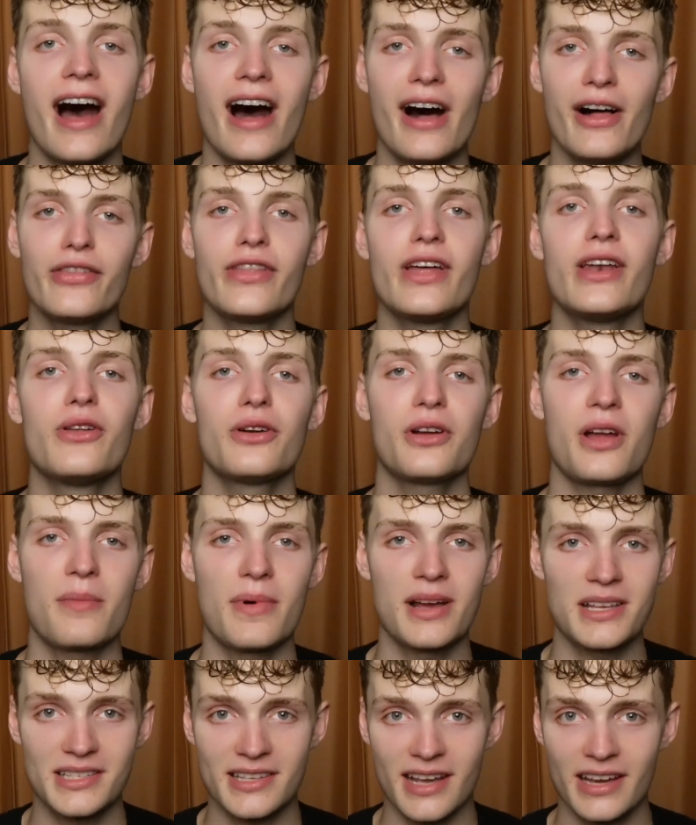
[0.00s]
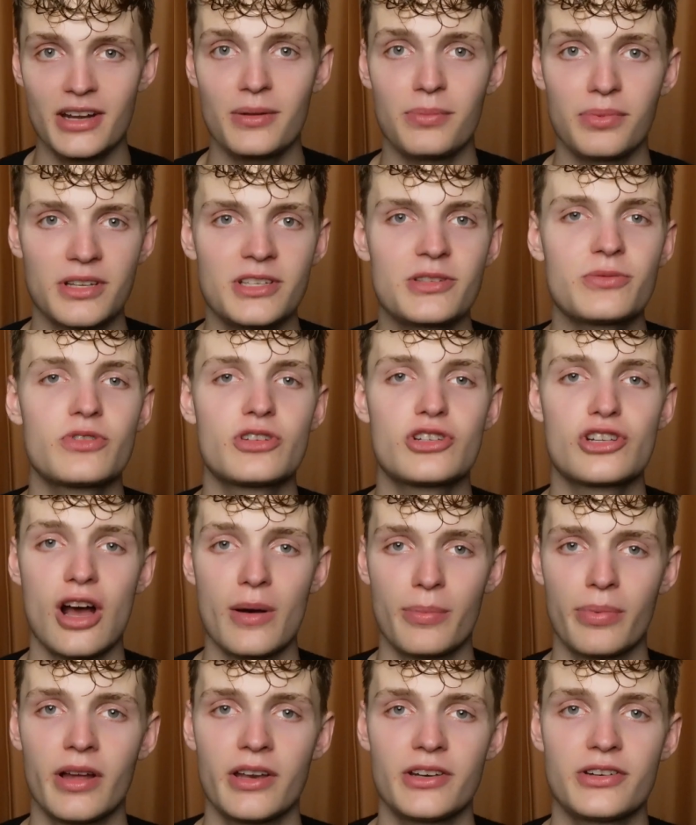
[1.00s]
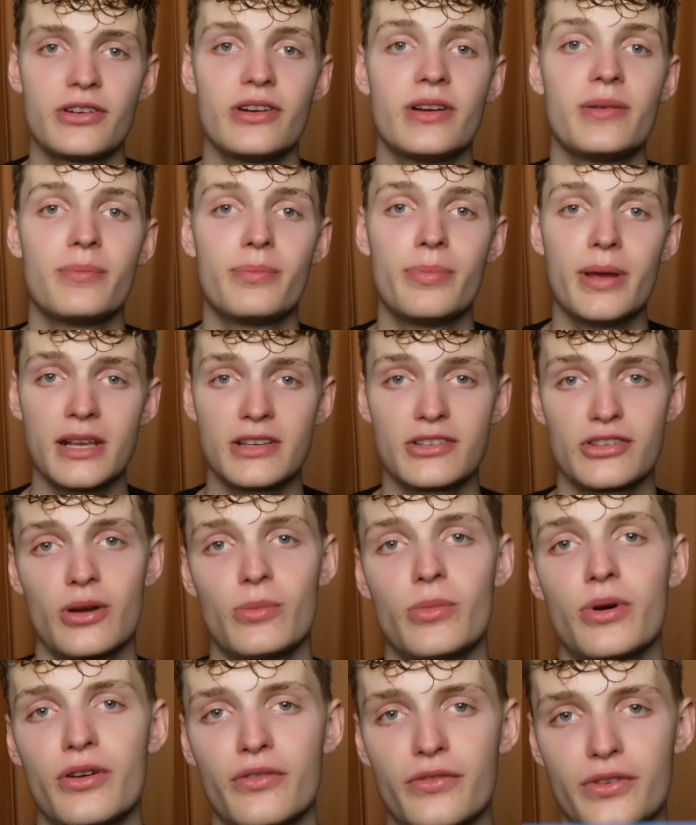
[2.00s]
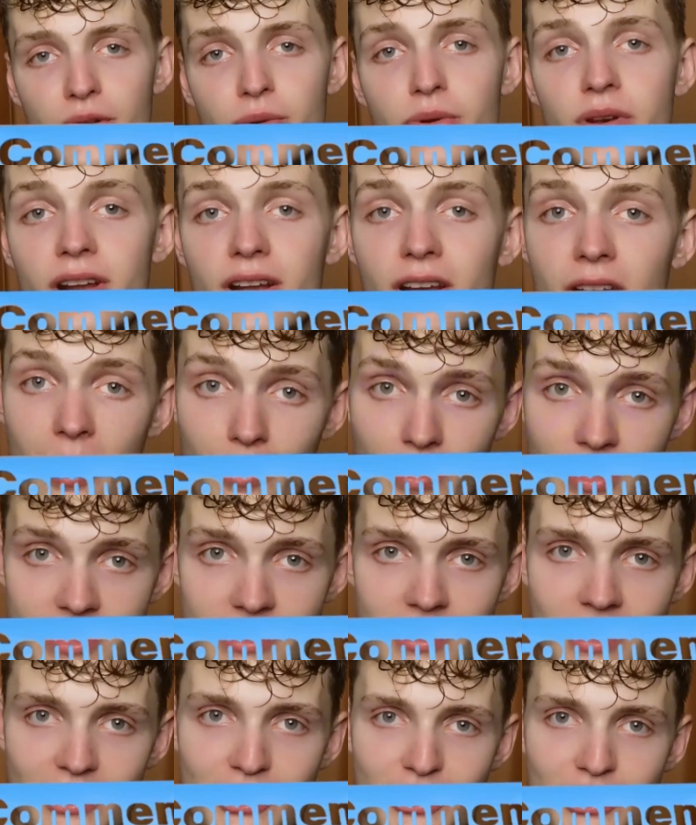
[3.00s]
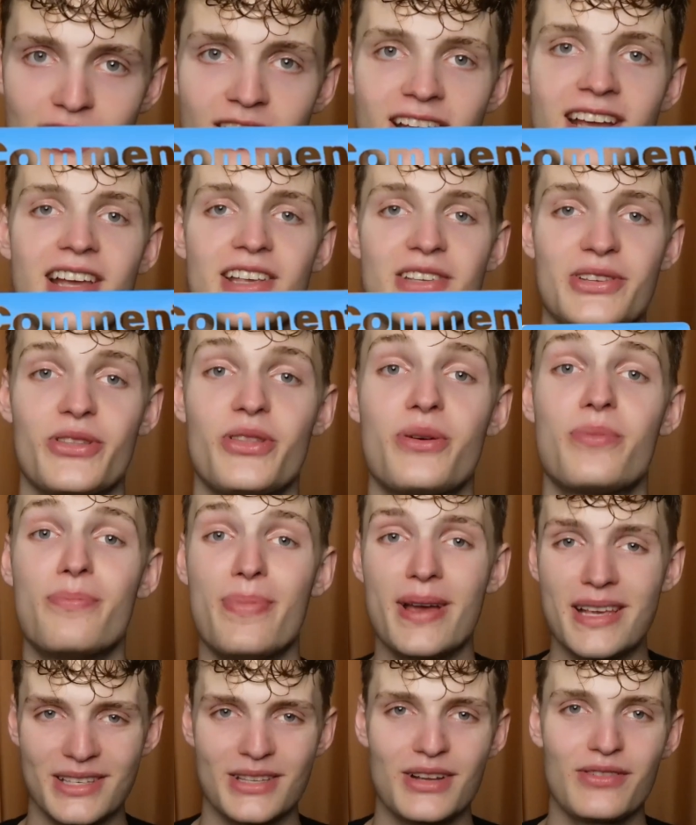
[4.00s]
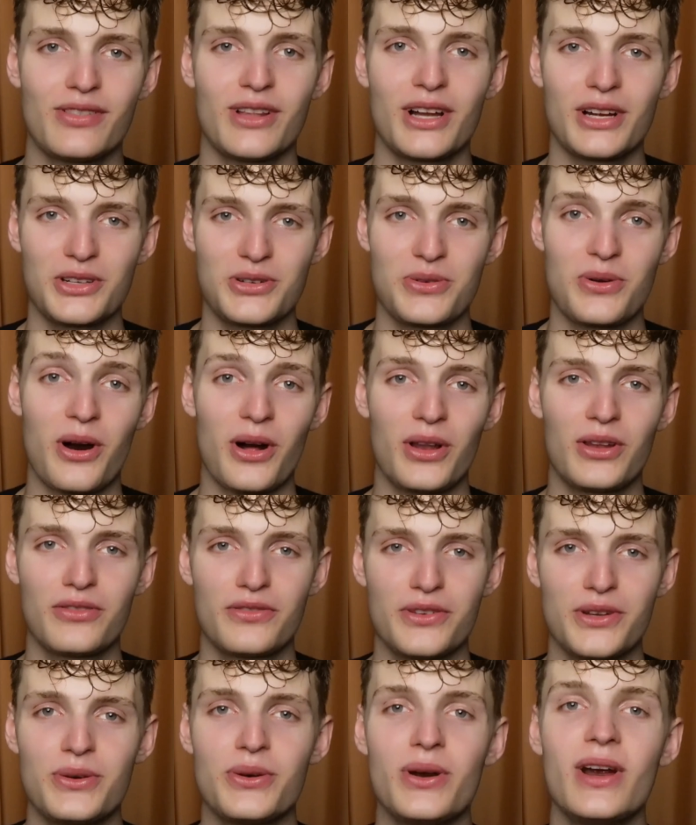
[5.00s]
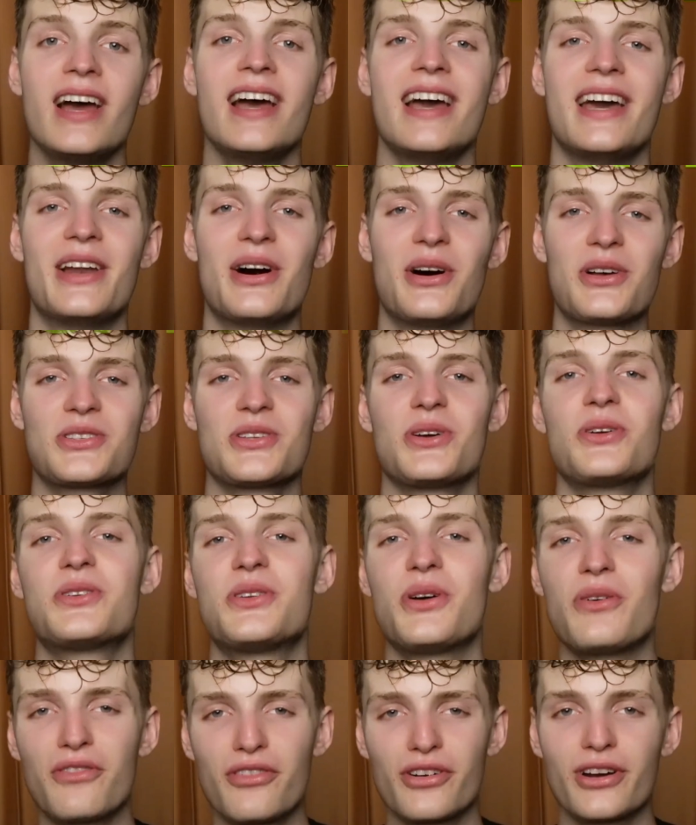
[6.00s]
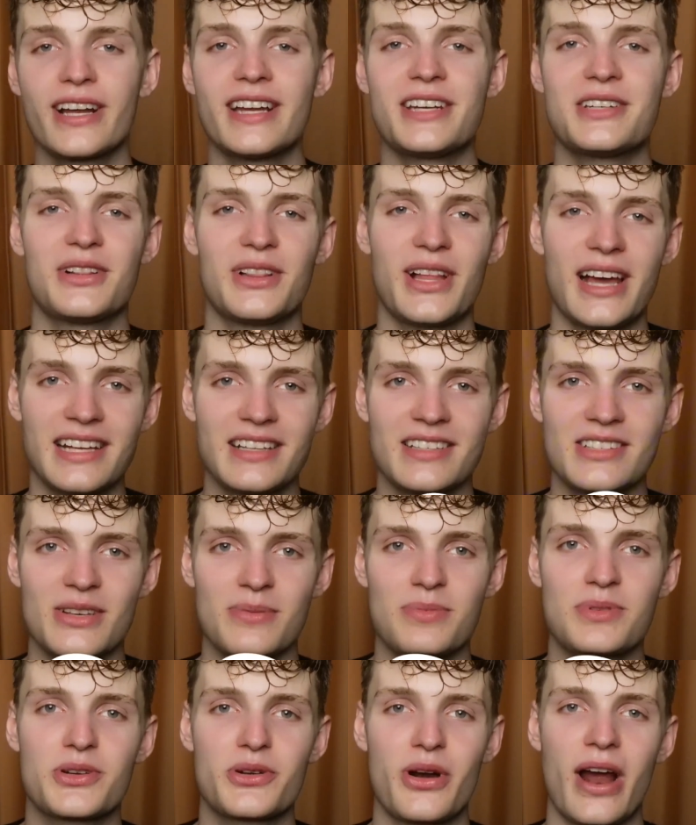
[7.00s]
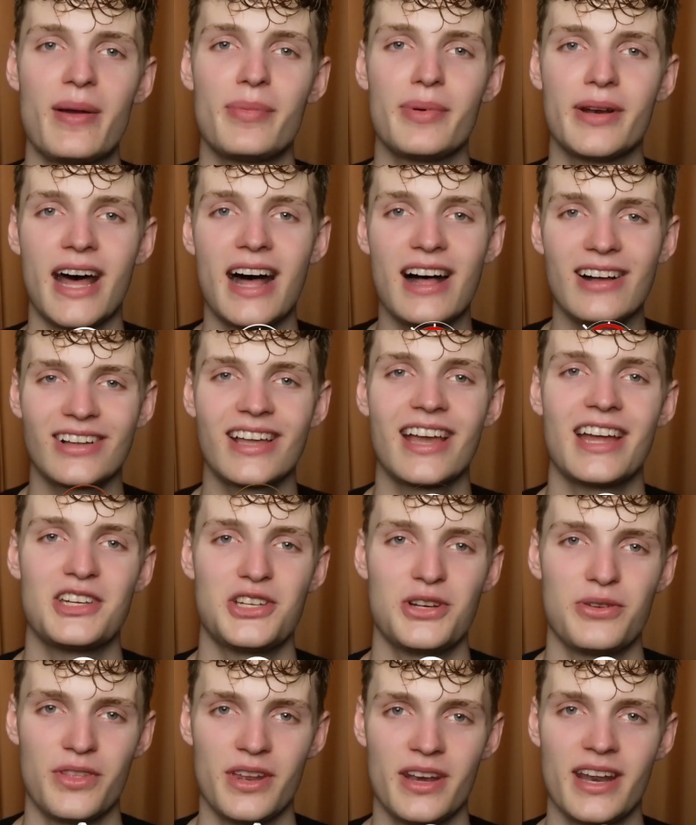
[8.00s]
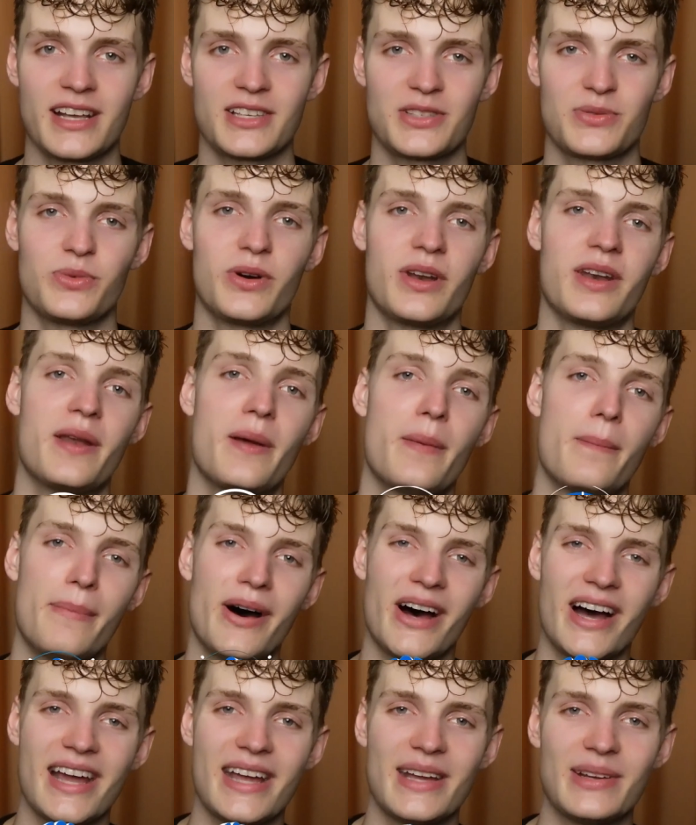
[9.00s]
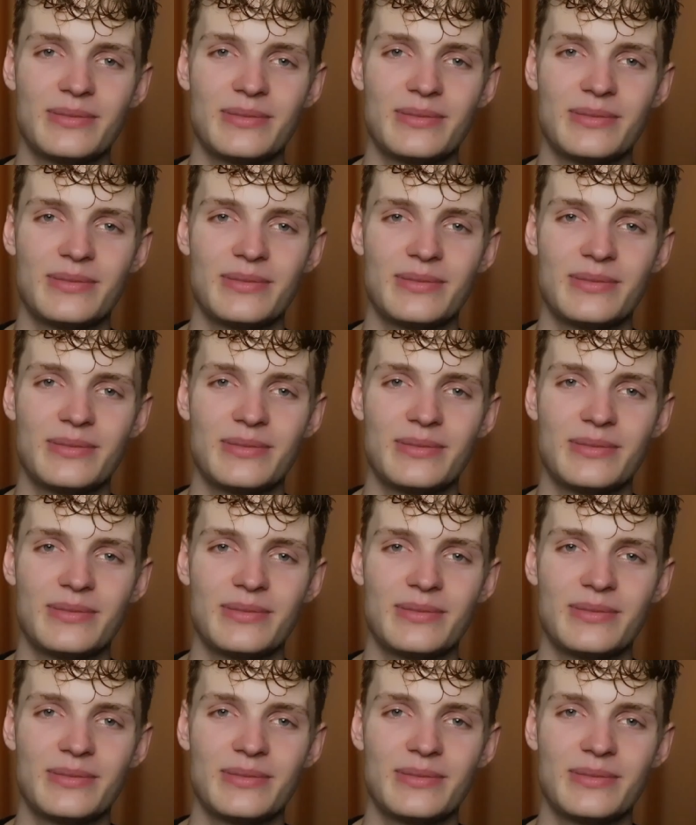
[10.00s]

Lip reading: I'll then look at my sign up list with ShopHunter and pick someone of you in the comment section. So the best of luck to all of you, and also don't forget to like and subscribe, and I'll catch you in the next one. Bye.